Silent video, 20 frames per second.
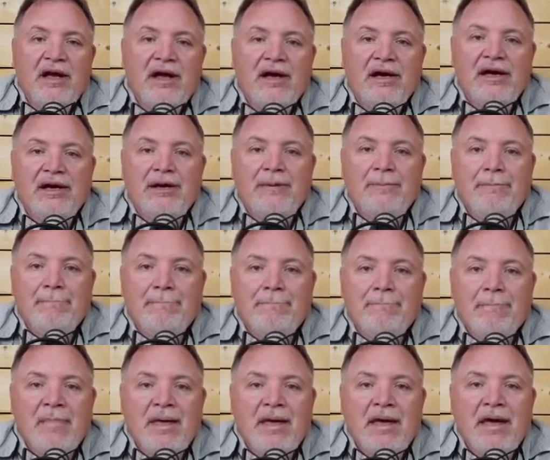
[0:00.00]
Um,
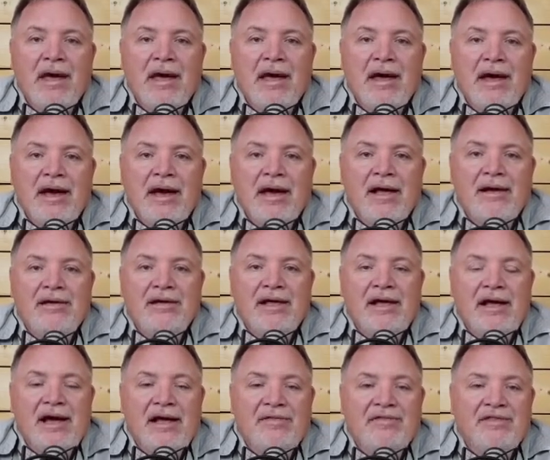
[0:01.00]
and
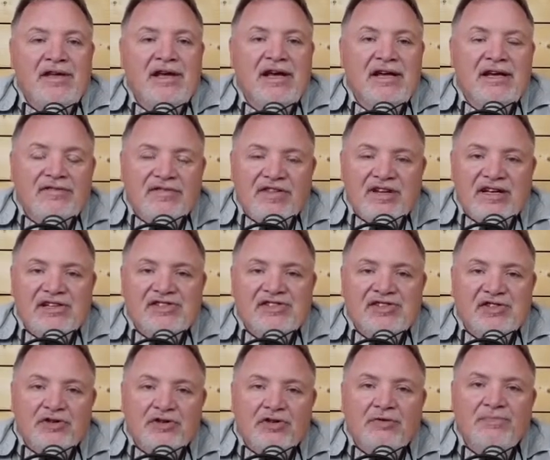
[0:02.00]
at the end of this,
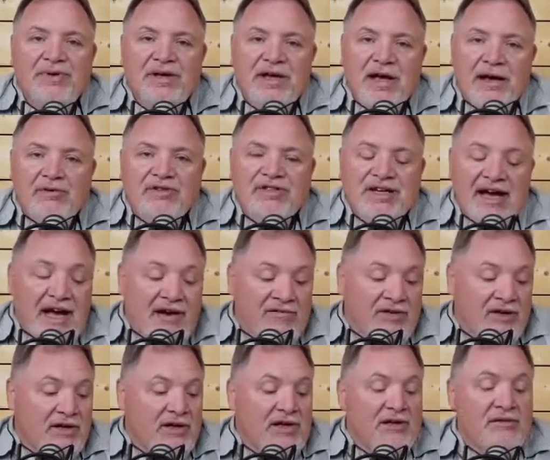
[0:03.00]
you'll be able to have
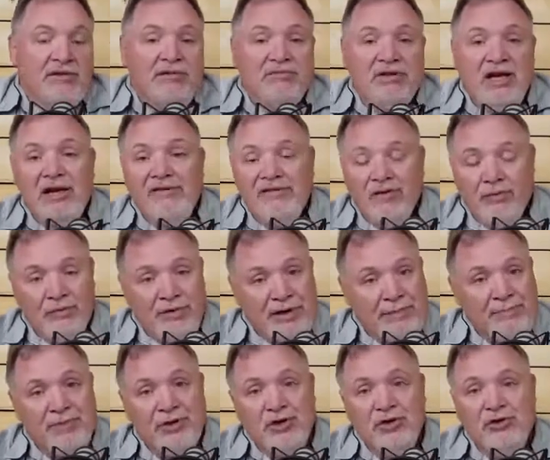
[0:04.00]
a, a kind of a
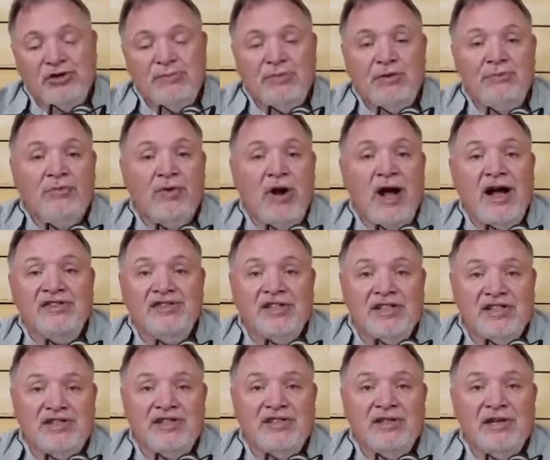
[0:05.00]
reproducible
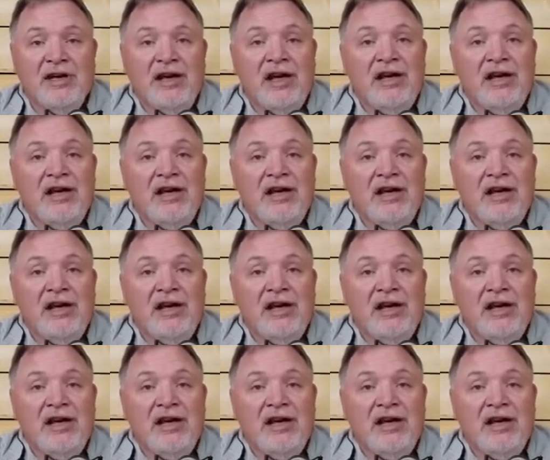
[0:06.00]
process